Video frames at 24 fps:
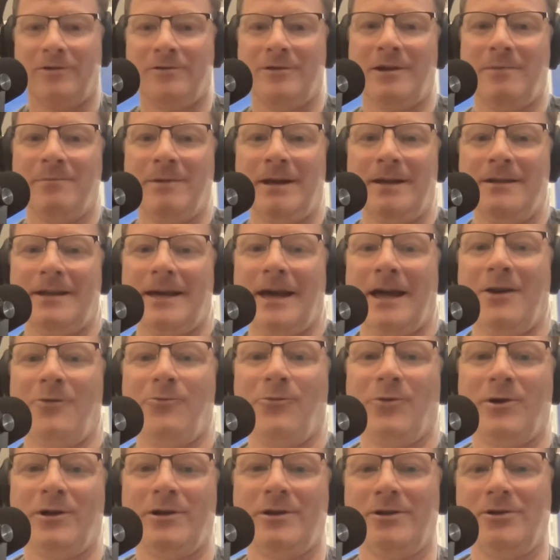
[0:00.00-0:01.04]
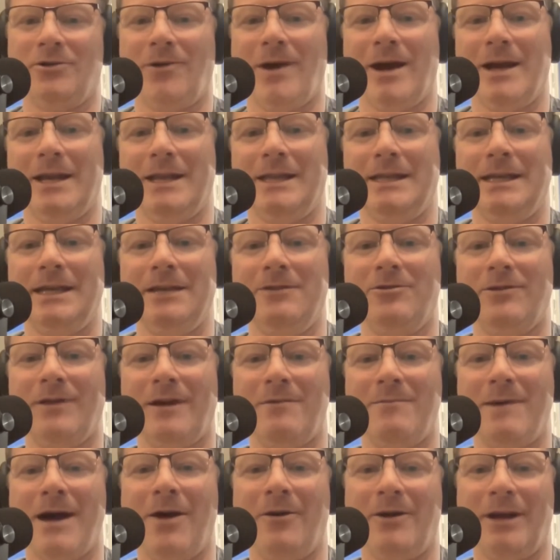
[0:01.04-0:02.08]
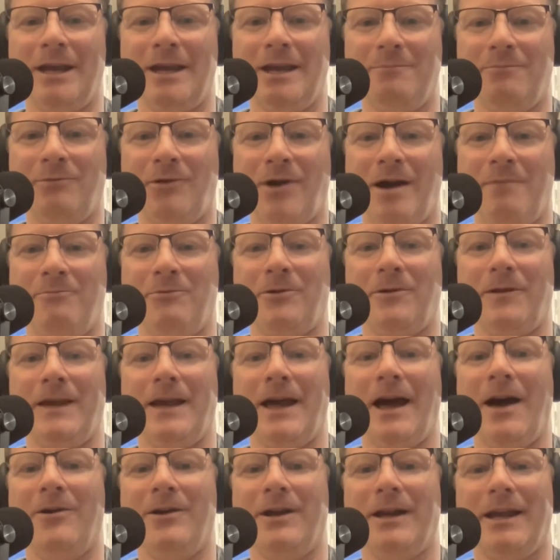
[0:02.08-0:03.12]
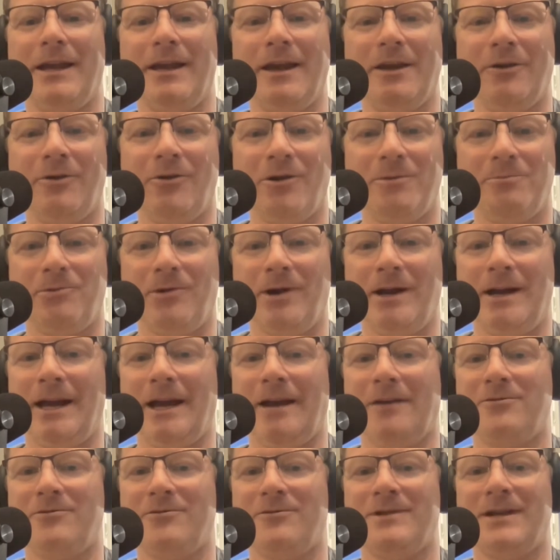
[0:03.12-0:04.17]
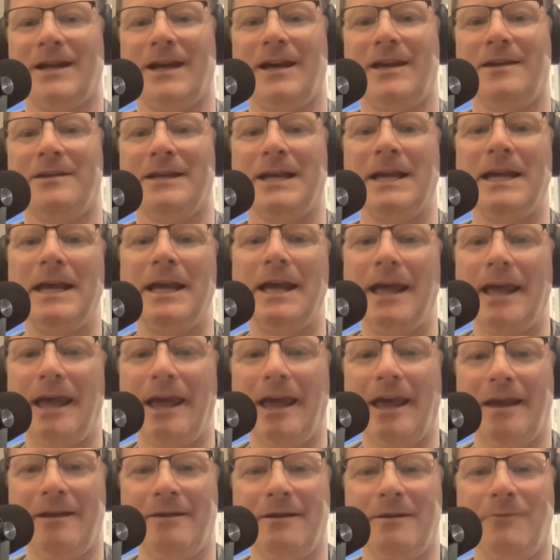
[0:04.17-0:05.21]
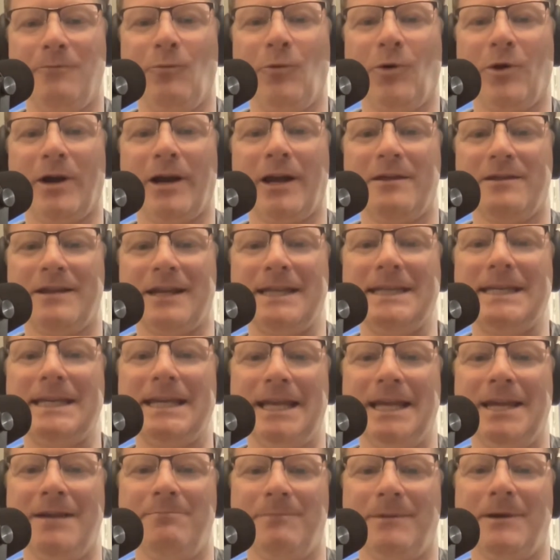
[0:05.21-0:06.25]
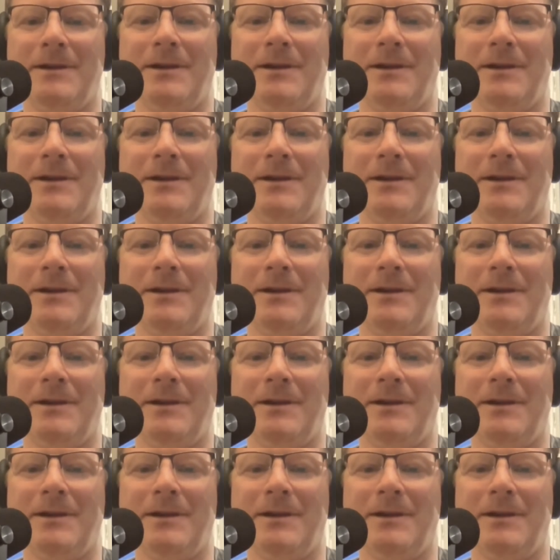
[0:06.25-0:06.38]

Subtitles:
somebody's got to work to try to teach them how to eat properly, how to incorporate exercise, and work as a team,